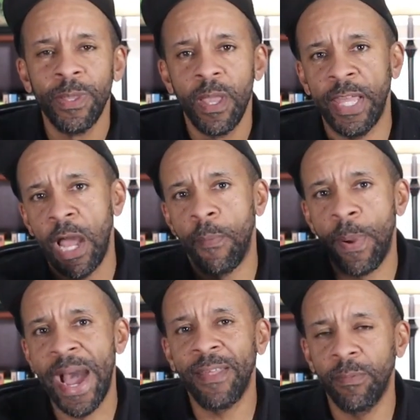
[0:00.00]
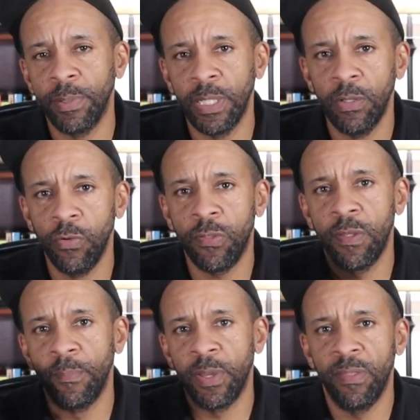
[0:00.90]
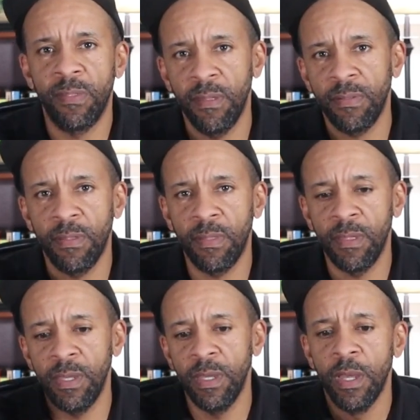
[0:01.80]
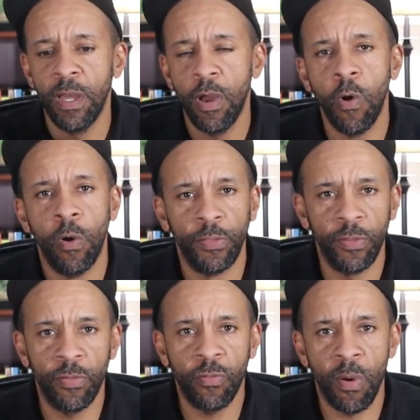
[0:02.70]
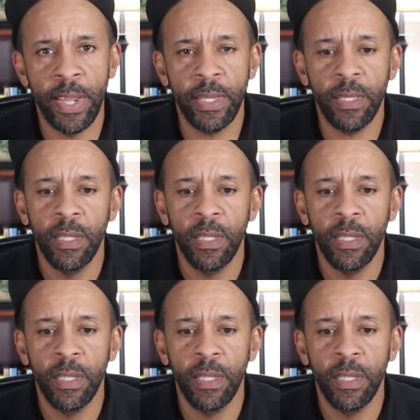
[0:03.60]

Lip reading: Then I'll possibly lose some consistency on the strike.